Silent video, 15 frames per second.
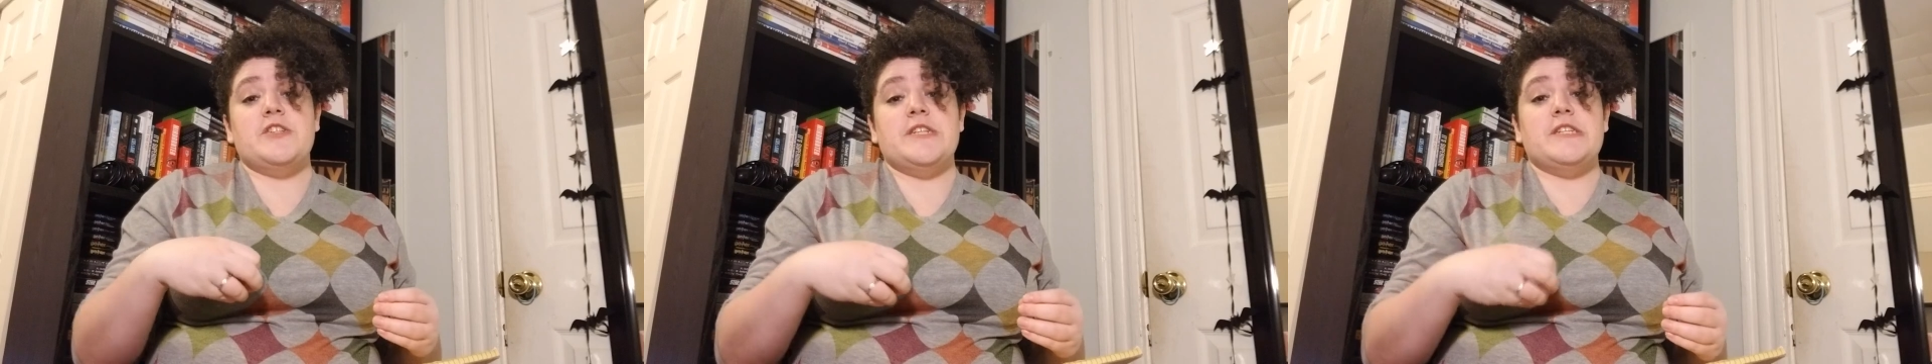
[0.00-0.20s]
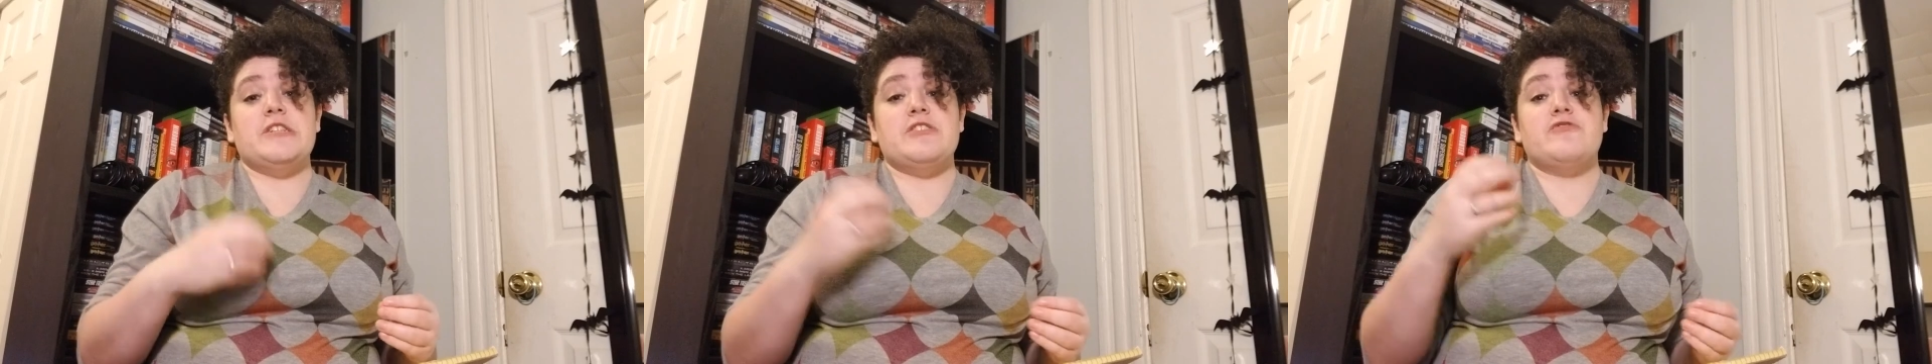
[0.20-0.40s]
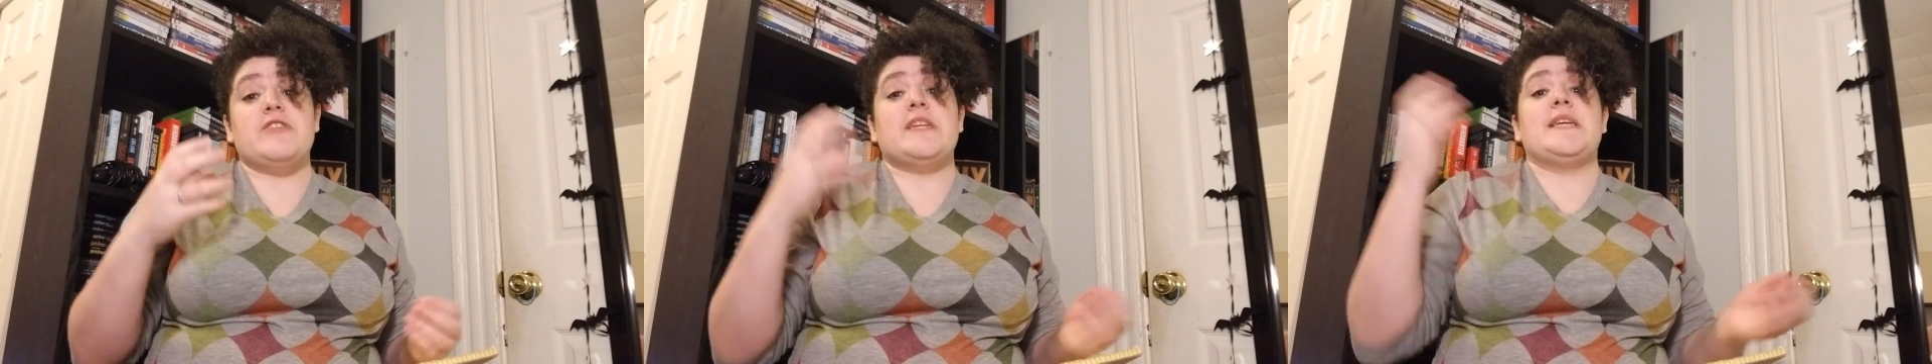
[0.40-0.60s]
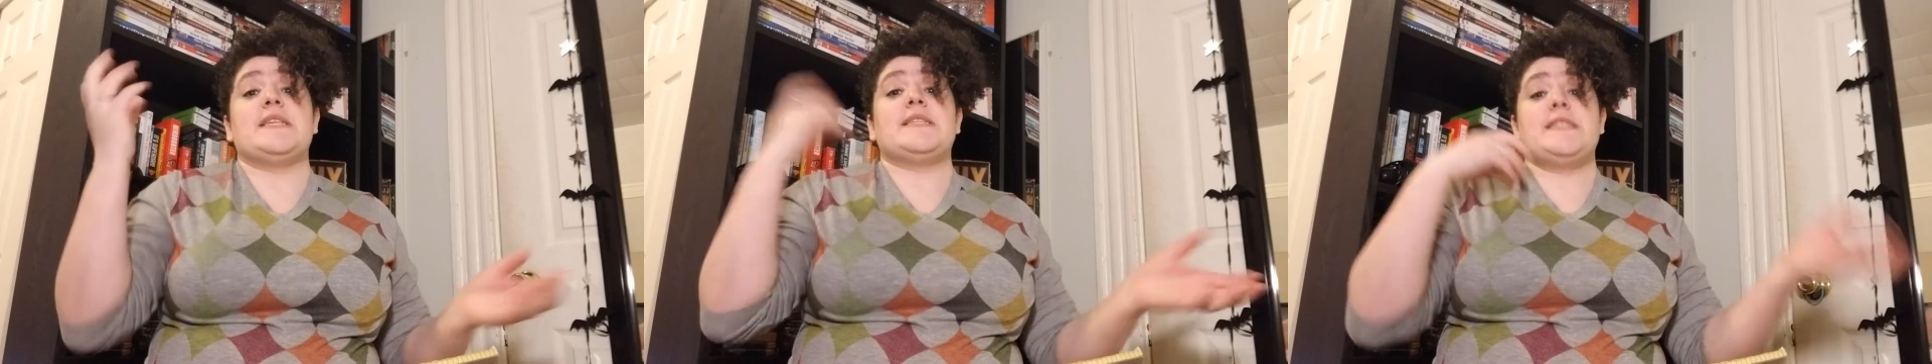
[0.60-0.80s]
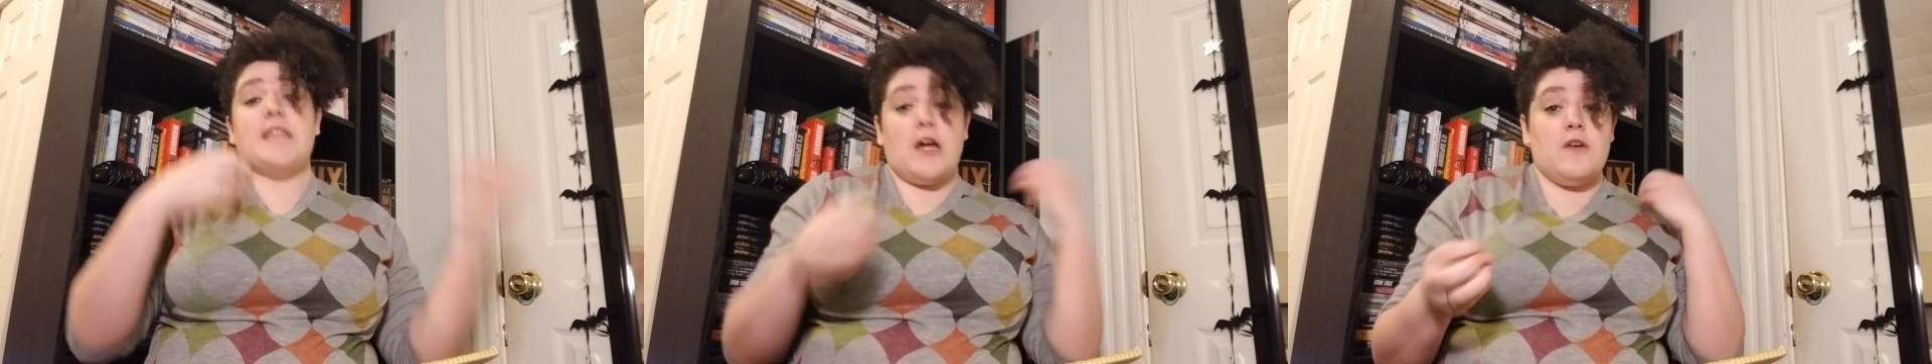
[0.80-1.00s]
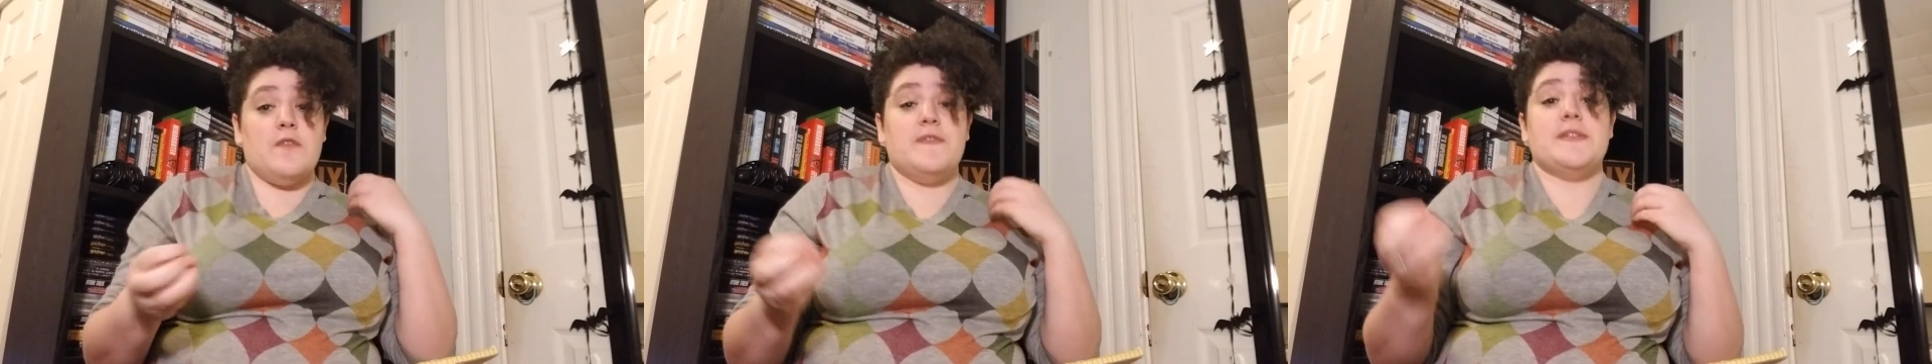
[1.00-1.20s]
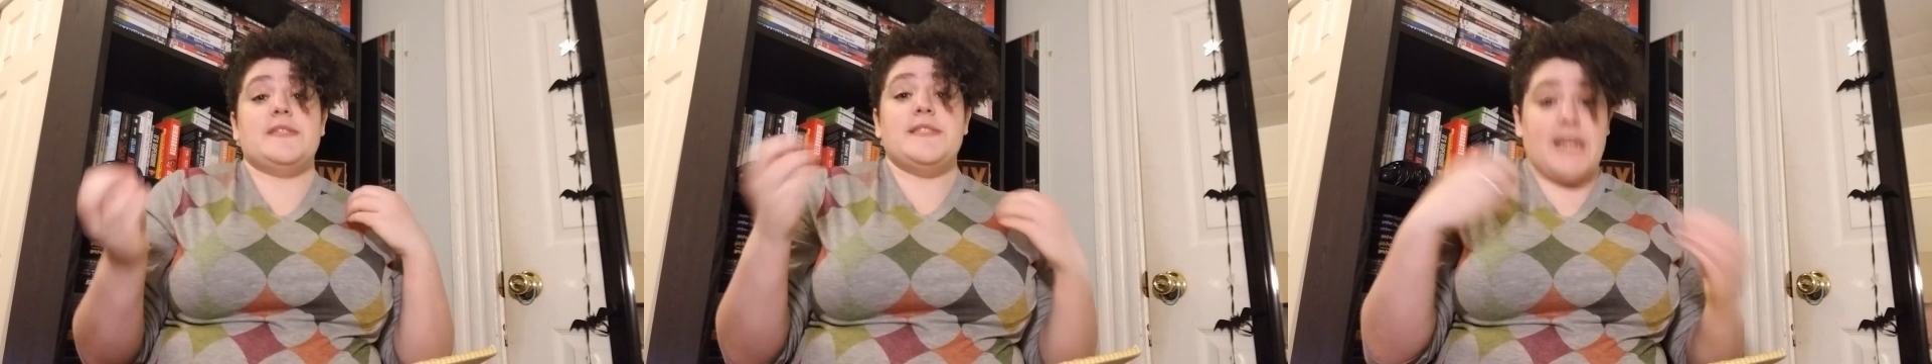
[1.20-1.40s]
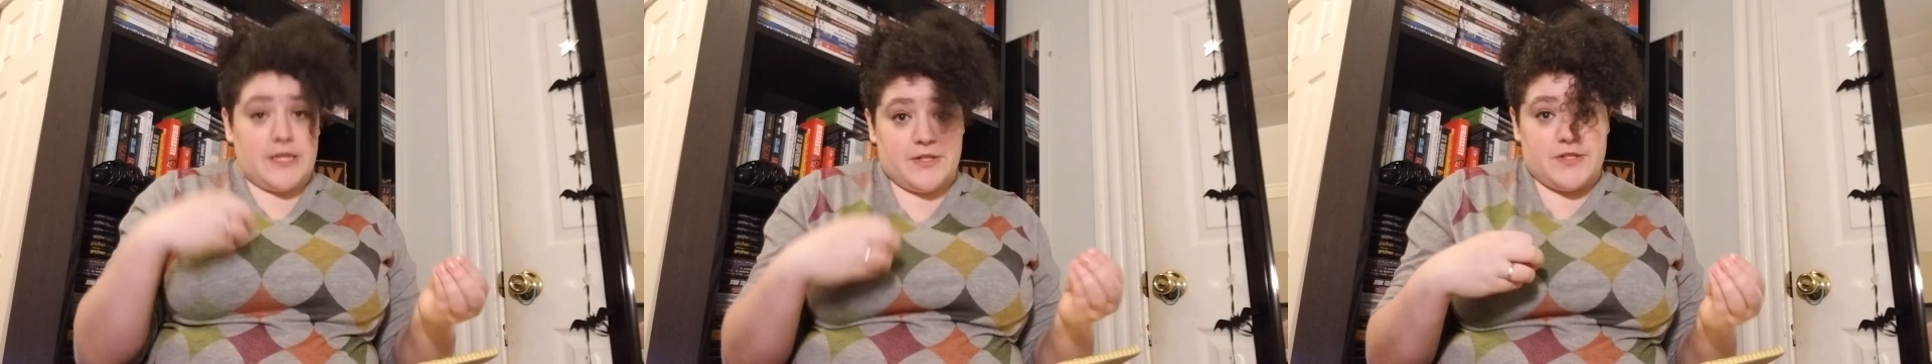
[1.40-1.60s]
industry self
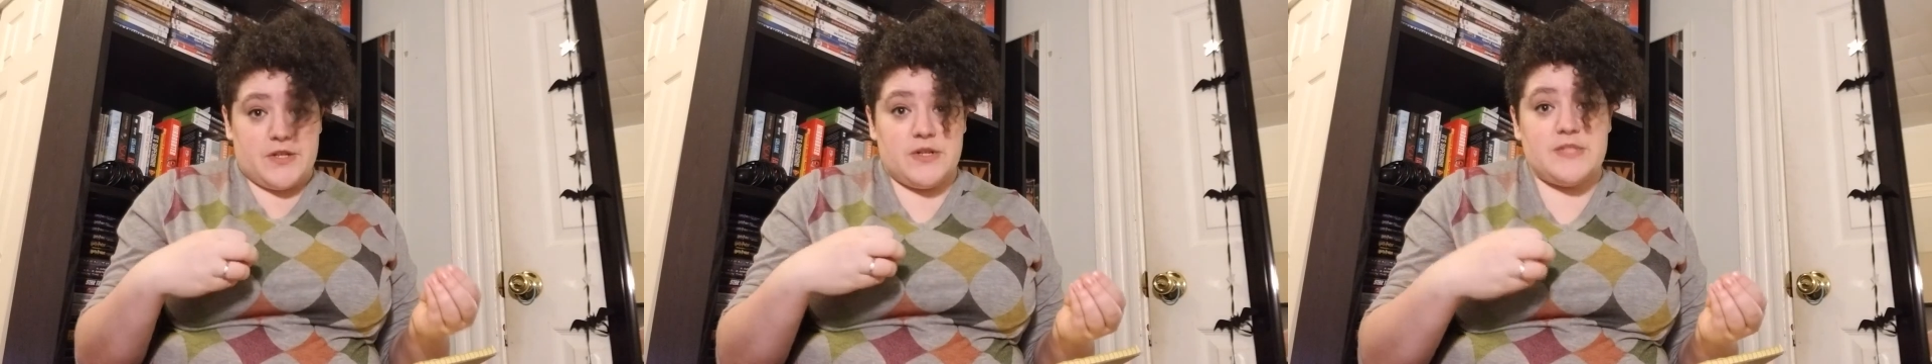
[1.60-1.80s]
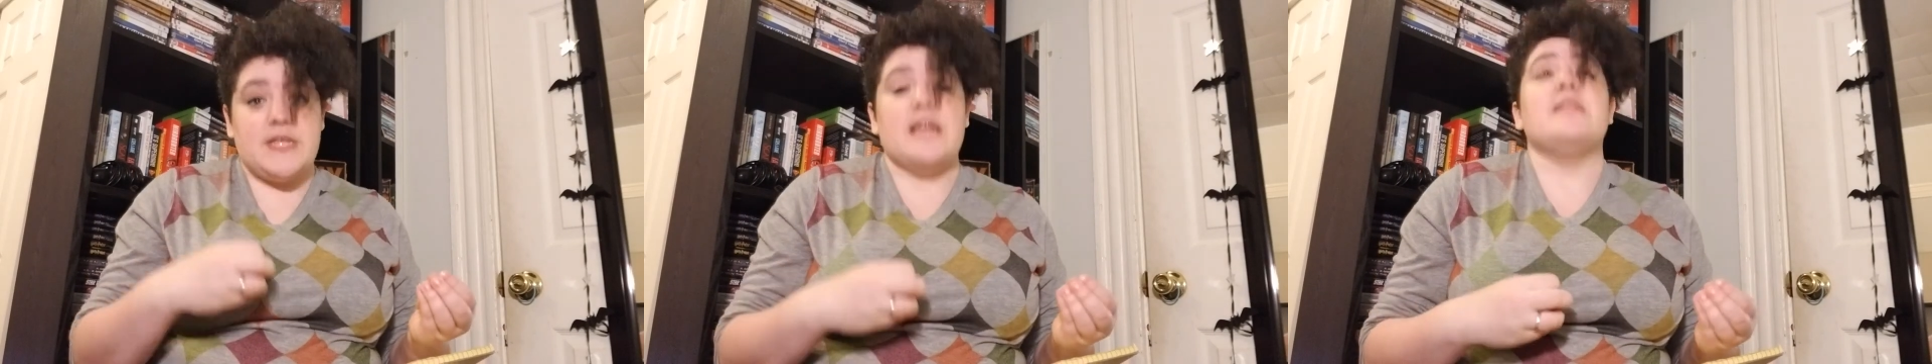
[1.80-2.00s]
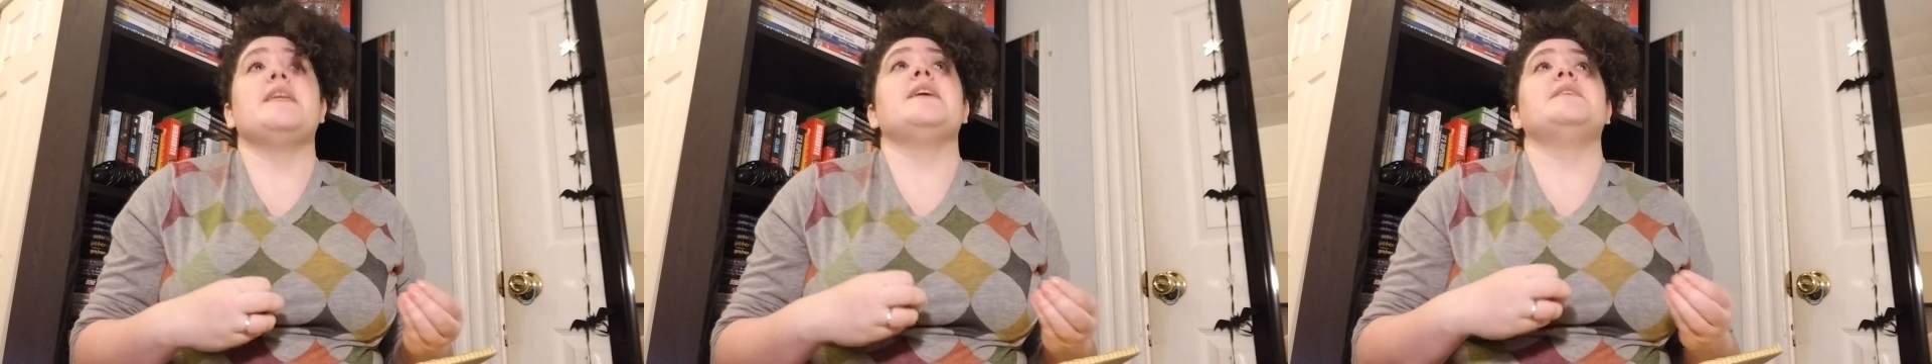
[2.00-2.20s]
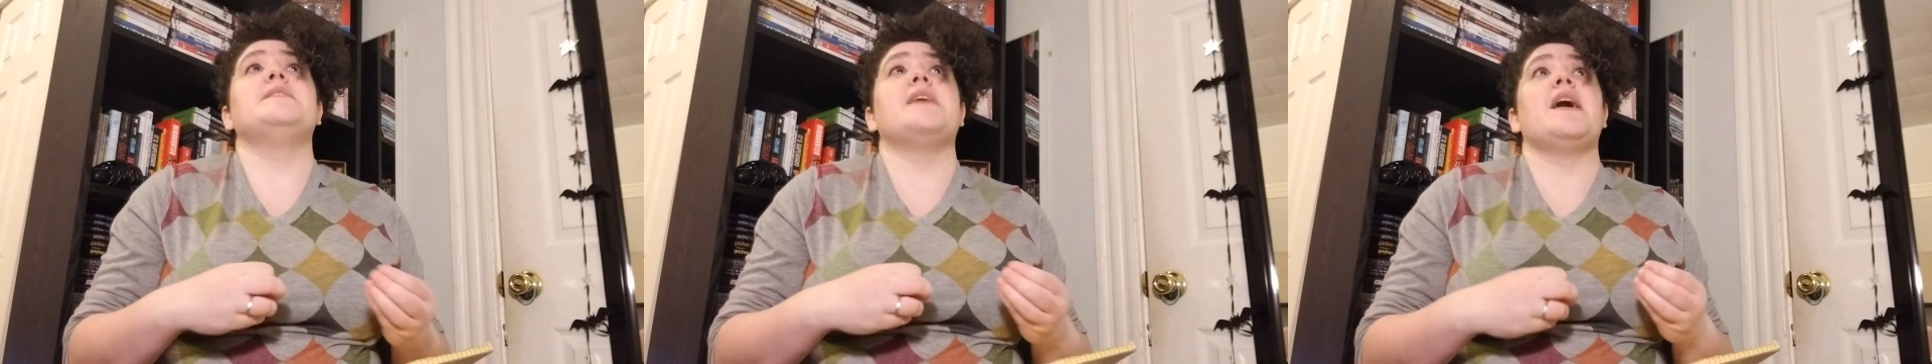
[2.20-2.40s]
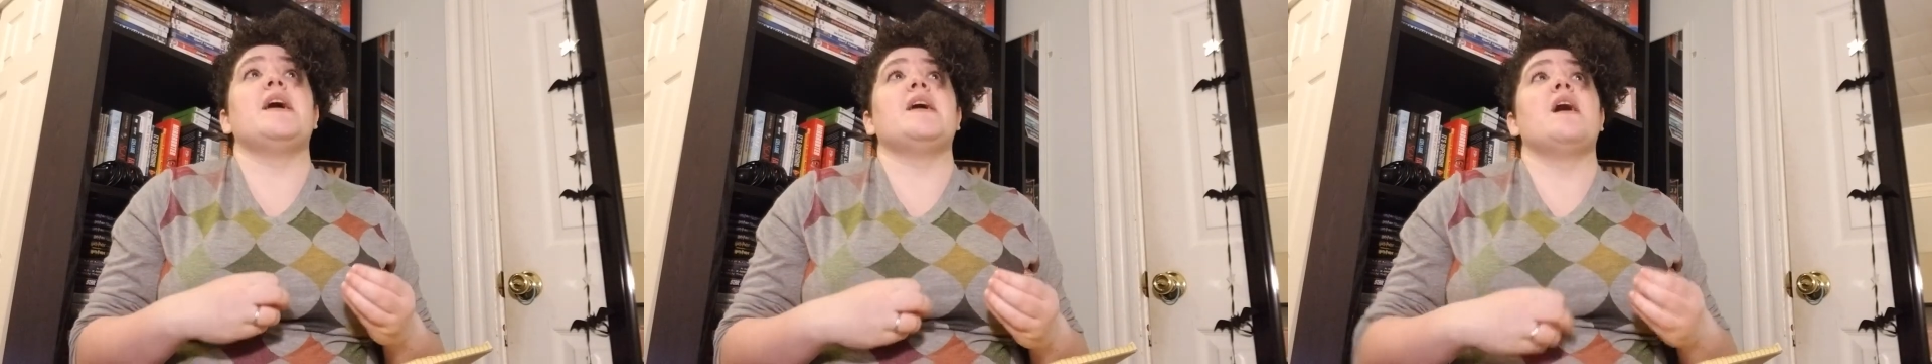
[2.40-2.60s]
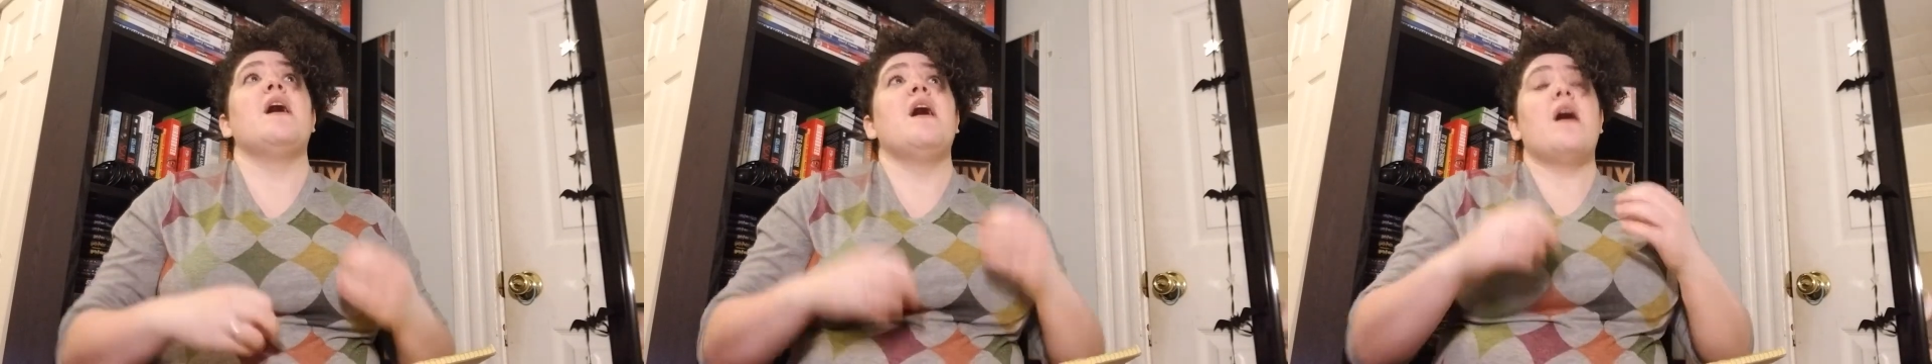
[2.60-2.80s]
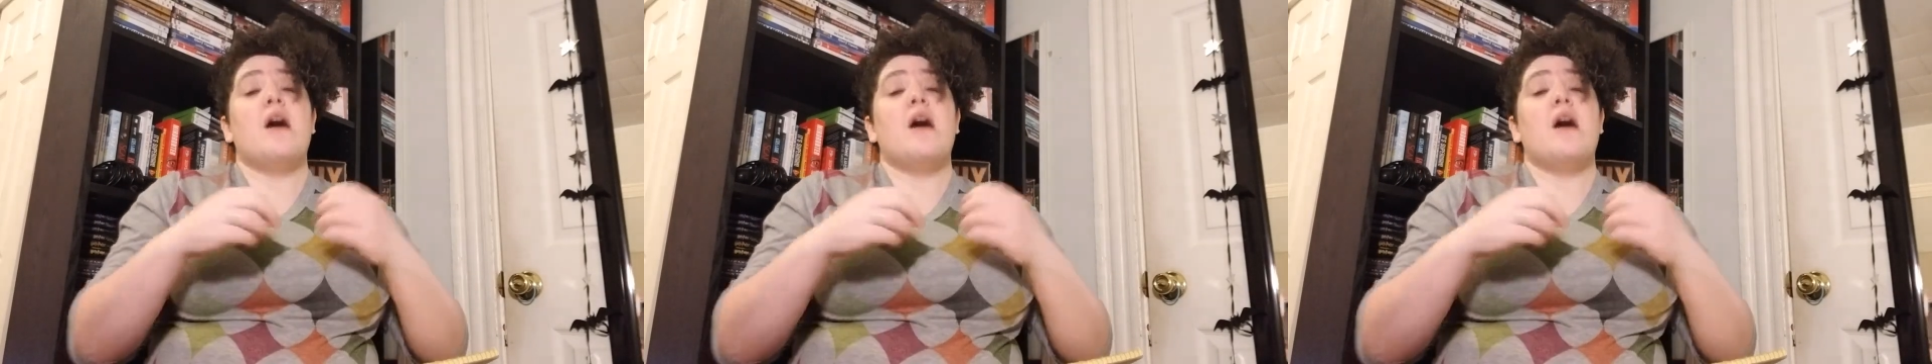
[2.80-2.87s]
censors and they say,